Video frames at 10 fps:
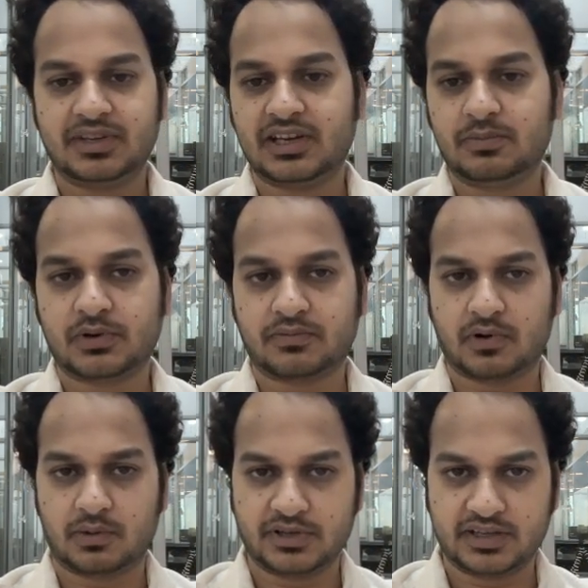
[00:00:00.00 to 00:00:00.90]
we have
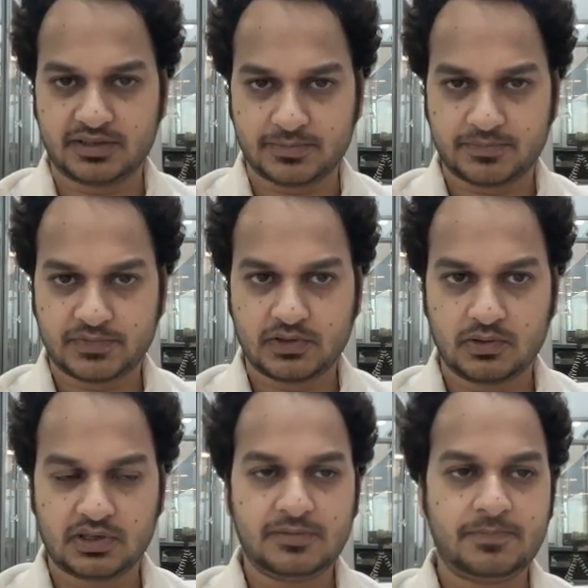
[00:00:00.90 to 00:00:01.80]
performed here.
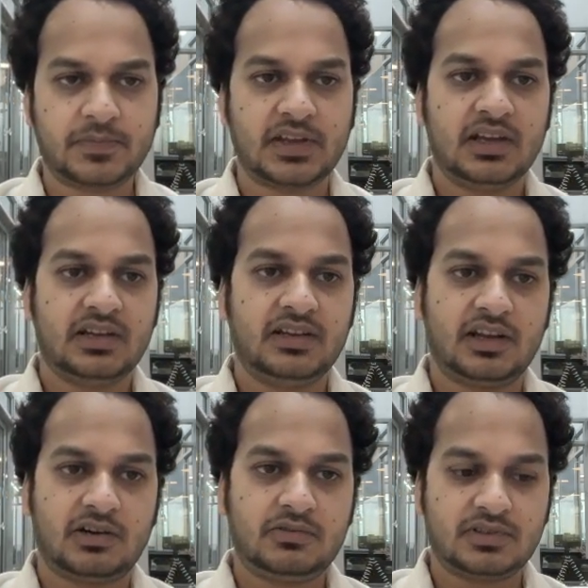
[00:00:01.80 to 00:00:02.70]
Okay,
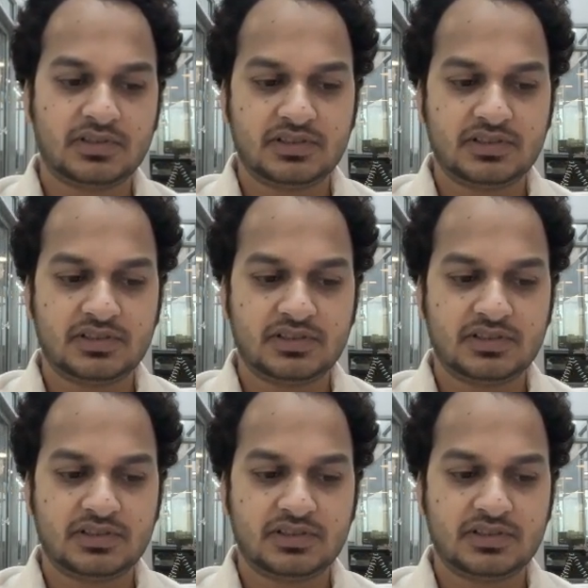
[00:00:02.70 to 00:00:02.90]
now